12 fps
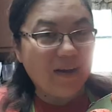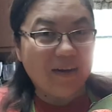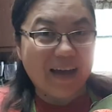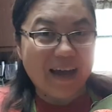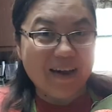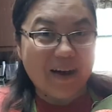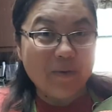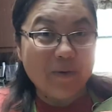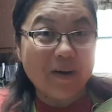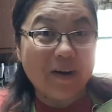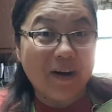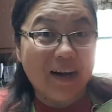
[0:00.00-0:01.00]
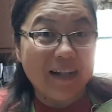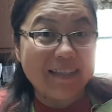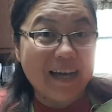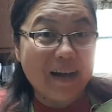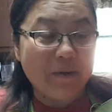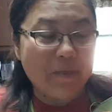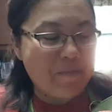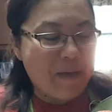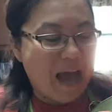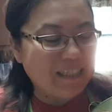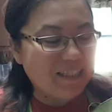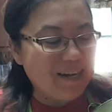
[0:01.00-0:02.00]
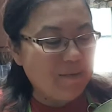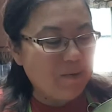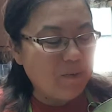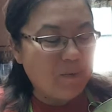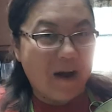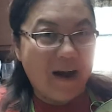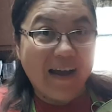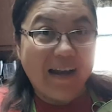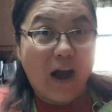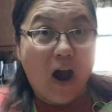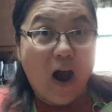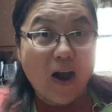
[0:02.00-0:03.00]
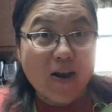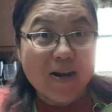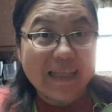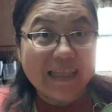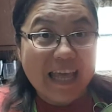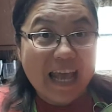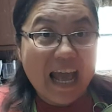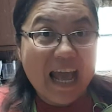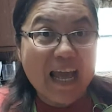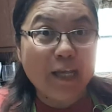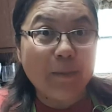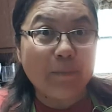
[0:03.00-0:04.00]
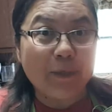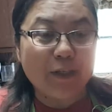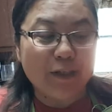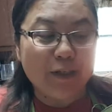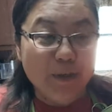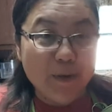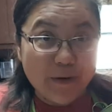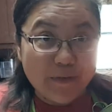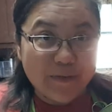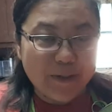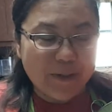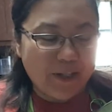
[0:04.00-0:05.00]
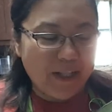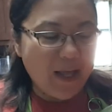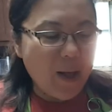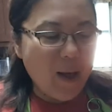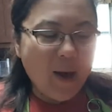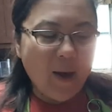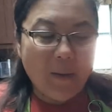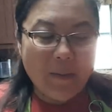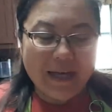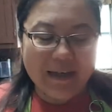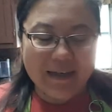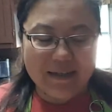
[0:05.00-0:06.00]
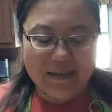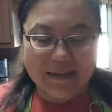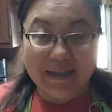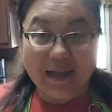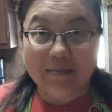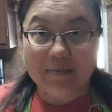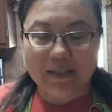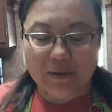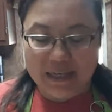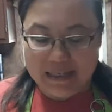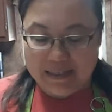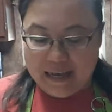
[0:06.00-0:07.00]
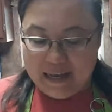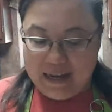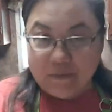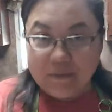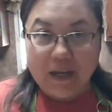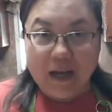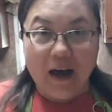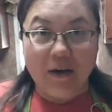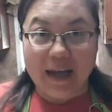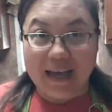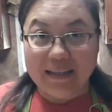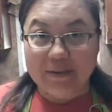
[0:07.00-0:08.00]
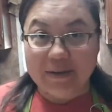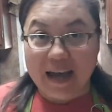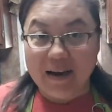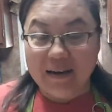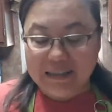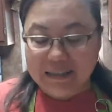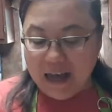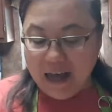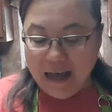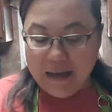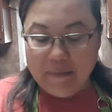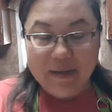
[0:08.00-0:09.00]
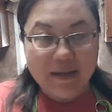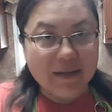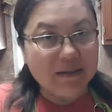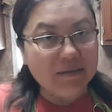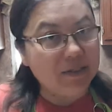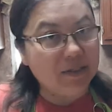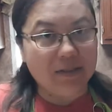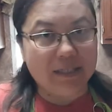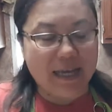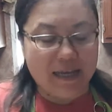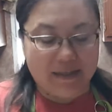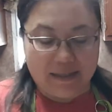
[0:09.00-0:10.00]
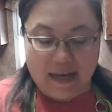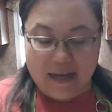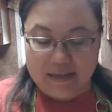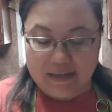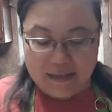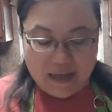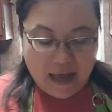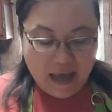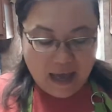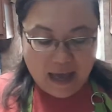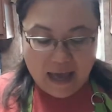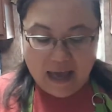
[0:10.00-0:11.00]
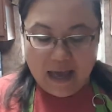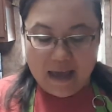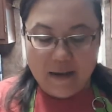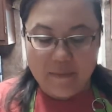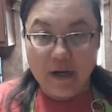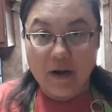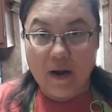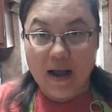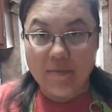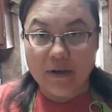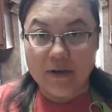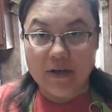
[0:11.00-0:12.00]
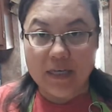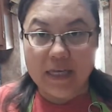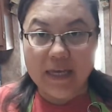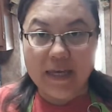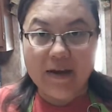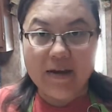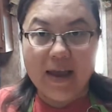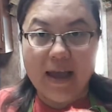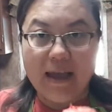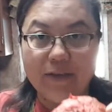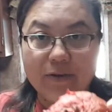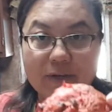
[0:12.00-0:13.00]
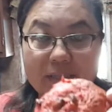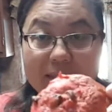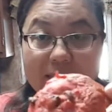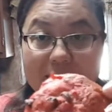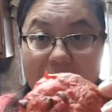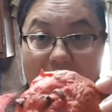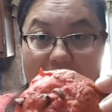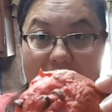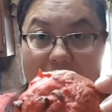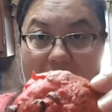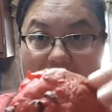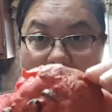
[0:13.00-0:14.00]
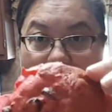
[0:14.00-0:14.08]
Okay, y'all, we're all done with batch number 1. Aren't they beautiful? Oh my goodness, I'm so excited. Okay, so now it's time to do the taste test. And I'm gonna grab a cookie here, and you can see